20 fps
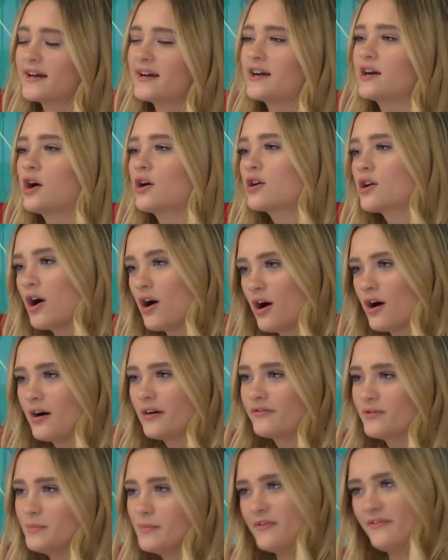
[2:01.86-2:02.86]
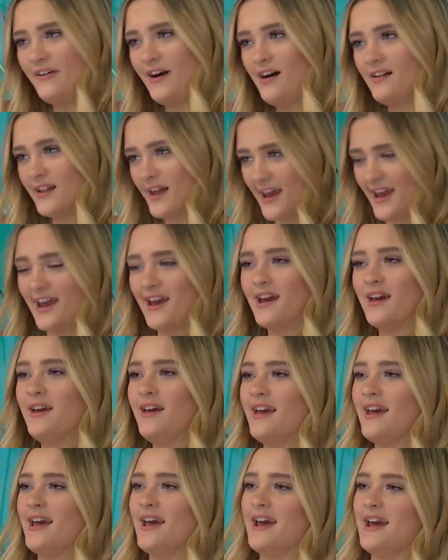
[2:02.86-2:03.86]
getting our car from the valet,
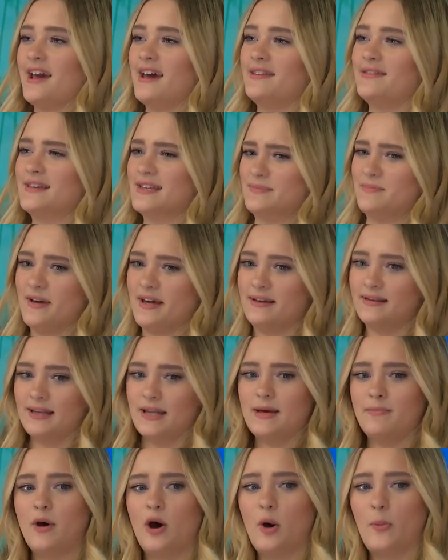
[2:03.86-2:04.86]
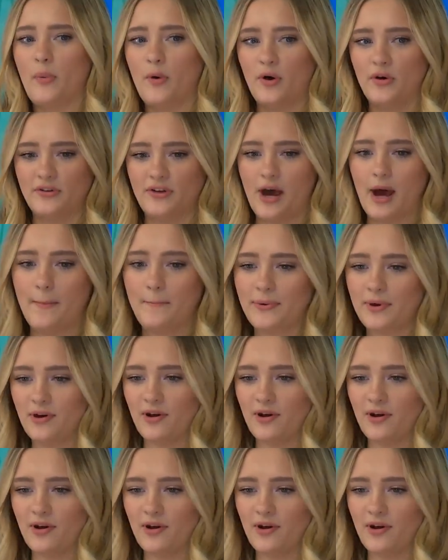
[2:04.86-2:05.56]
and this big limo pulled up,